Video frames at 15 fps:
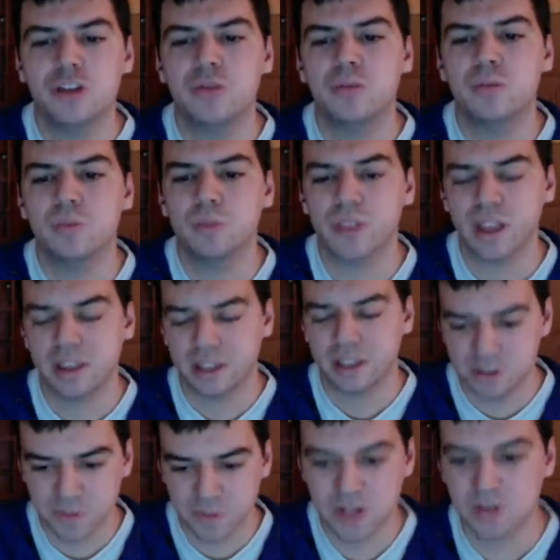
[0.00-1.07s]
Well, that
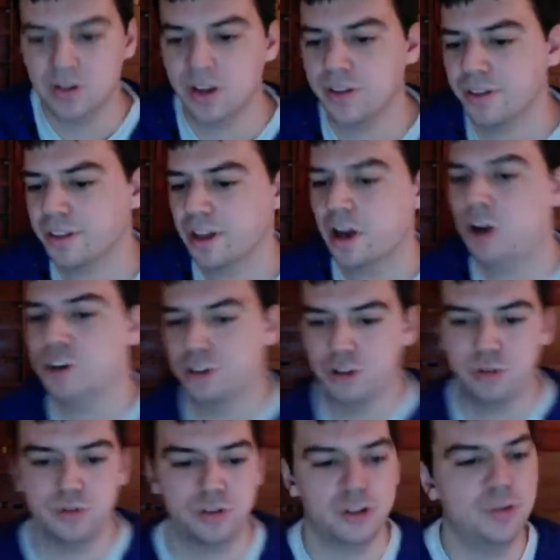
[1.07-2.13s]
leads me to another thing.
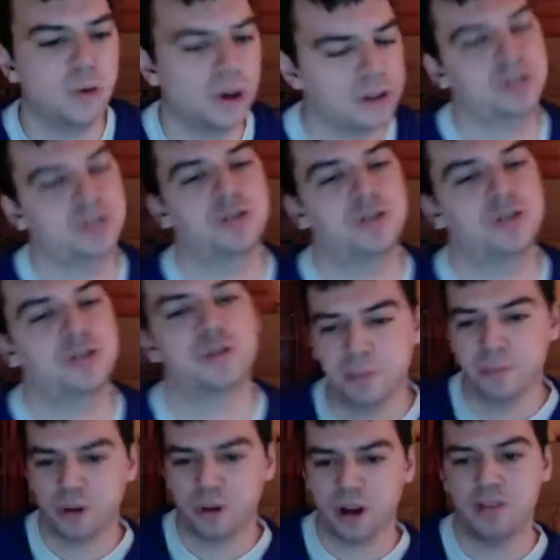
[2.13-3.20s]
Do you also do
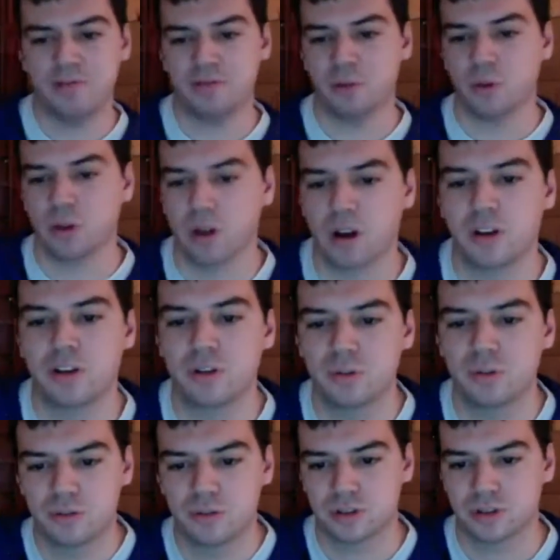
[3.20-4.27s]
improv, or are
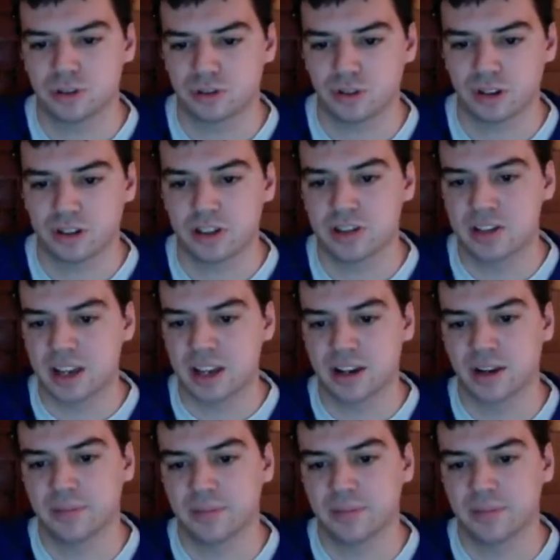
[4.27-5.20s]
you just strictly stand up?